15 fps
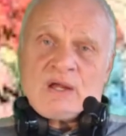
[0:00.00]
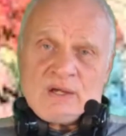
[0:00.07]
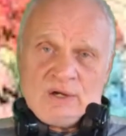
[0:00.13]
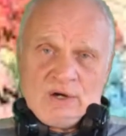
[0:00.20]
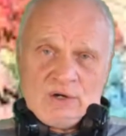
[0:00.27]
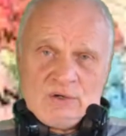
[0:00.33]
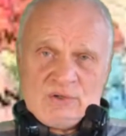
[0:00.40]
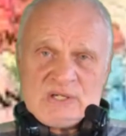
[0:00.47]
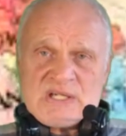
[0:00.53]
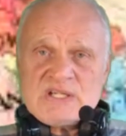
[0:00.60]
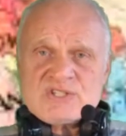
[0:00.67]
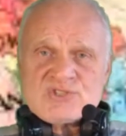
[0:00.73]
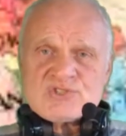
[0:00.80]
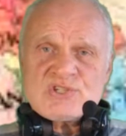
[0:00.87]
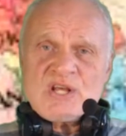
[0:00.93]
No,
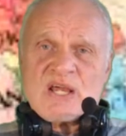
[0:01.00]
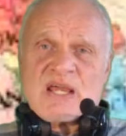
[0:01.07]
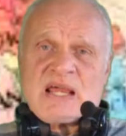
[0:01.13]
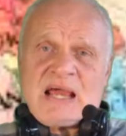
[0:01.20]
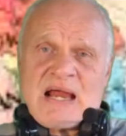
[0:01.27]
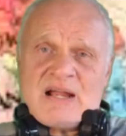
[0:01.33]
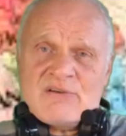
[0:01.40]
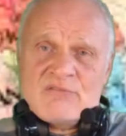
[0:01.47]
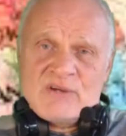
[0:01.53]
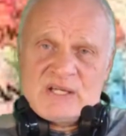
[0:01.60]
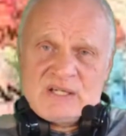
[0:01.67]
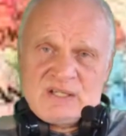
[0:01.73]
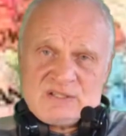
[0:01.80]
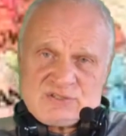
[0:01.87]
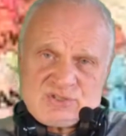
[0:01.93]
it's the
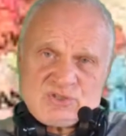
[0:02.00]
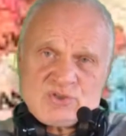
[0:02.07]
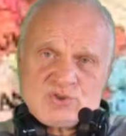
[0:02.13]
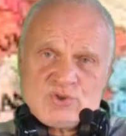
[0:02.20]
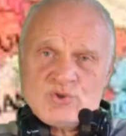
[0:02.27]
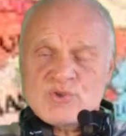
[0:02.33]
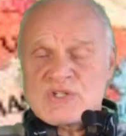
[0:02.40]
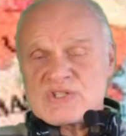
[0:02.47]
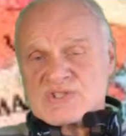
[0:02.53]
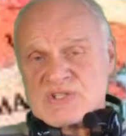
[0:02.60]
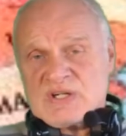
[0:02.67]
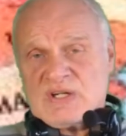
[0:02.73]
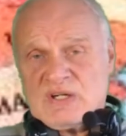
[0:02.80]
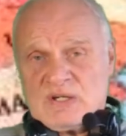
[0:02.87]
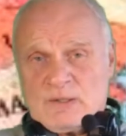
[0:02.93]
Calvinist
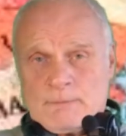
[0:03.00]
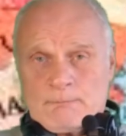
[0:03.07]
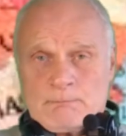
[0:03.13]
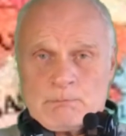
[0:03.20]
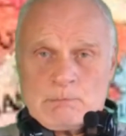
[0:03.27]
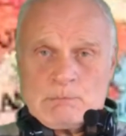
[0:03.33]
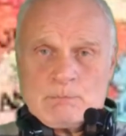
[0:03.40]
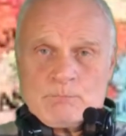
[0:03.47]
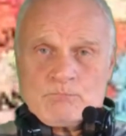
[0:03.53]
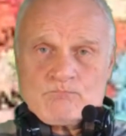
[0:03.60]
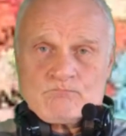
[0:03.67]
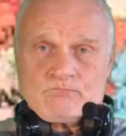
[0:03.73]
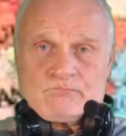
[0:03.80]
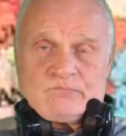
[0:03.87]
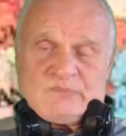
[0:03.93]
USA.
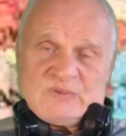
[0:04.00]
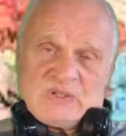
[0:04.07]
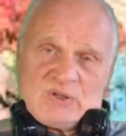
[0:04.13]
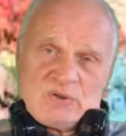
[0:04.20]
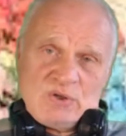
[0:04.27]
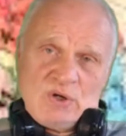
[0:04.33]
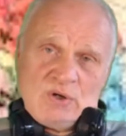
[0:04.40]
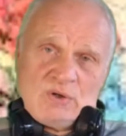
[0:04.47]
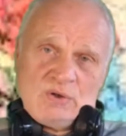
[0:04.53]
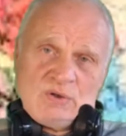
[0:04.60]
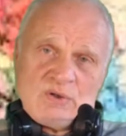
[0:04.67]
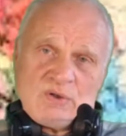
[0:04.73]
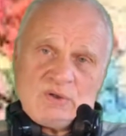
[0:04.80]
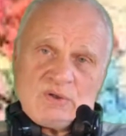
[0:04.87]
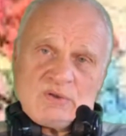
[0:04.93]
You
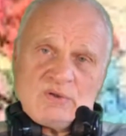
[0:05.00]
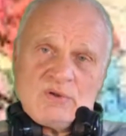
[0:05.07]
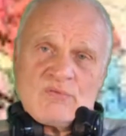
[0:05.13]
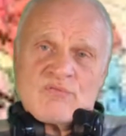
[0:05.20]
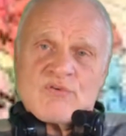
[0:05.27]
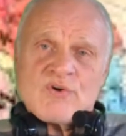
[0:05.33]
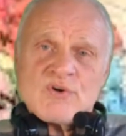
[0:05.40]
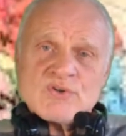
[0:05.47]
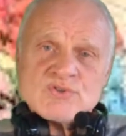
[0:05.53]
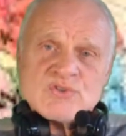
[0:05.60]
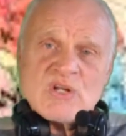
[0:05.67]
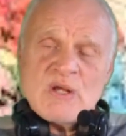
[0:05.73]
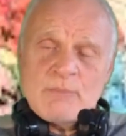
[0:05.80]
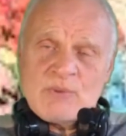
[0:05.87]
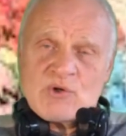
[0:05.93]
know, the
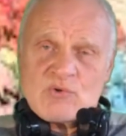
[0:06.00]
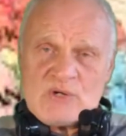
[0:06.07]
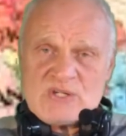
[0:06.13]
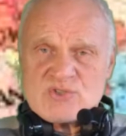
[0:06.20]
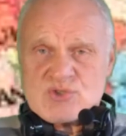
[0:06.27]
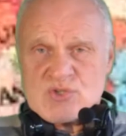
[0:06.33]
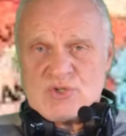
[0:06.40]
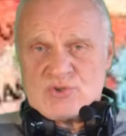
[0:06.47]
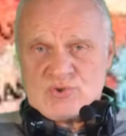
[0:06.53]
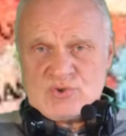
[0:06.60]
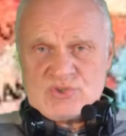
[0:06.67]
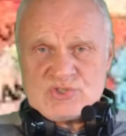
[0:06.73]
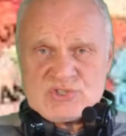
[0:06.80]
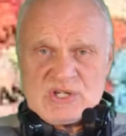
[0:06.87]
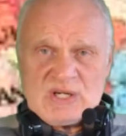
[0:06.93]
first immigrants to
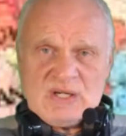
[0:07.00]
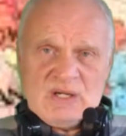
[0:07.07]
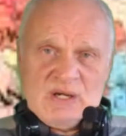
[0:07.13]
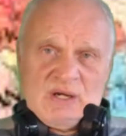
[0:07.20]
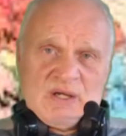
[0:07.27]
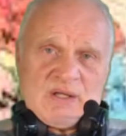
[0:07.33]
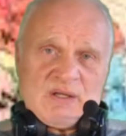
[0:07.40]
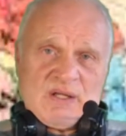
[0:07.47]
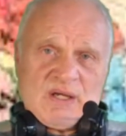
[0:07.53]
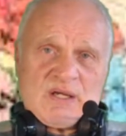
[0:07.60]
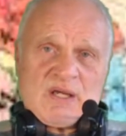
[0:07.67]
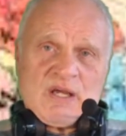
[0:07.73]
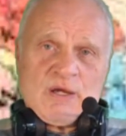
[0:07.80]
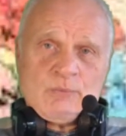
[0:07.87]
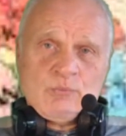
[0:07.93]
USA, they
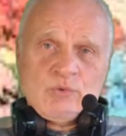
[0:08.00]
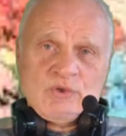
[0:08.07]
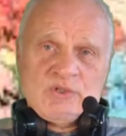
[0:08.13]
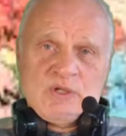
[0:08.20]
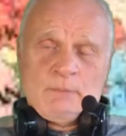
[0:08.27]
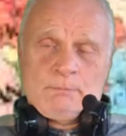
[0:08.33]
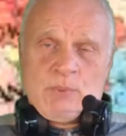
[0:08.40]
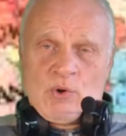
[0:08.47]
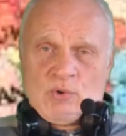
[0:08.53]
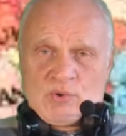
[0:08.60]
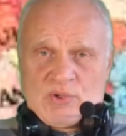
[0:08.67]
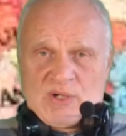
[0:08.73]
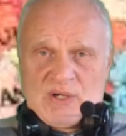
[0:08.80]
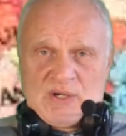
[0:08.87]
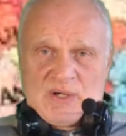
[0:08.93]
came with the
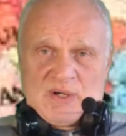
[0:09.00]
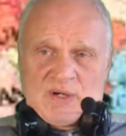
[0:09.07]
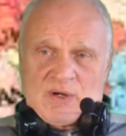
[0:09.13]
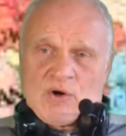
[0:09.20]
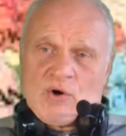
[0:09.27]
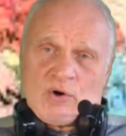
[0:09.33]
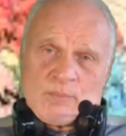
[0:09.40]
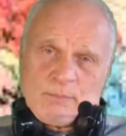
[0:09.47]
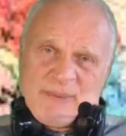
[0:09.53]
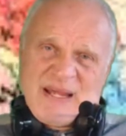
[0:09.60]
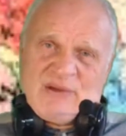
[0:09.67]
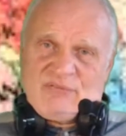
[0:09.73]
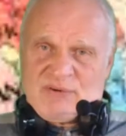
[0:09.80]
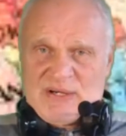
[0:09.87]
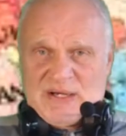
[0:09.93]
boat called
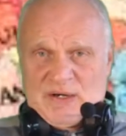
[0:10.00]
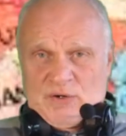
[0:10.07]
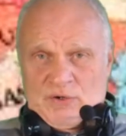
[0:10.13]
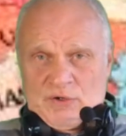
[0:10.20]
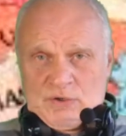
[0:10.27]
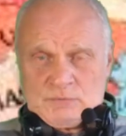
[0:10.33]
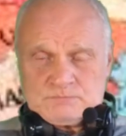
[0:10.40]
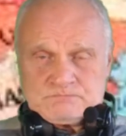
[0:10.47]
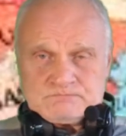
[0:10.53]
Mayflower.